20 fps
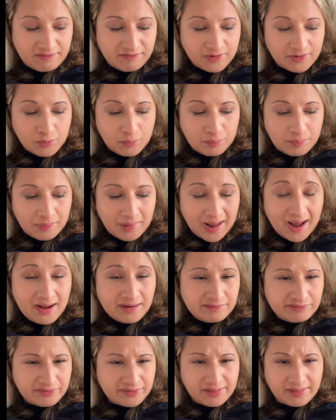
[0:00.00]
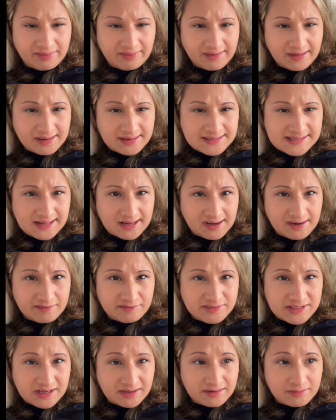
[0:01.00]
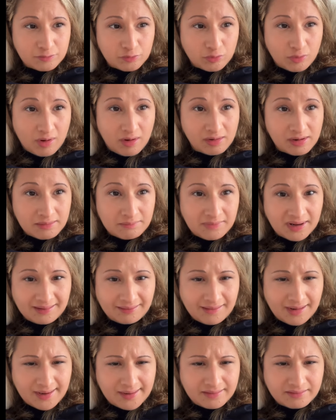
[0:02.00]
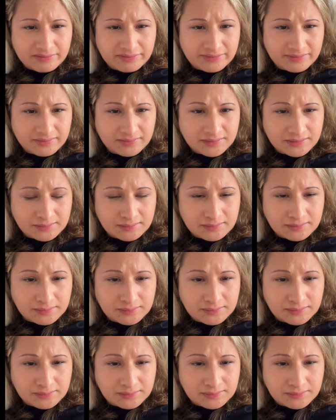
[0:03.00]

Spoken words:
I feel bad for the things that I've done wrong in my life.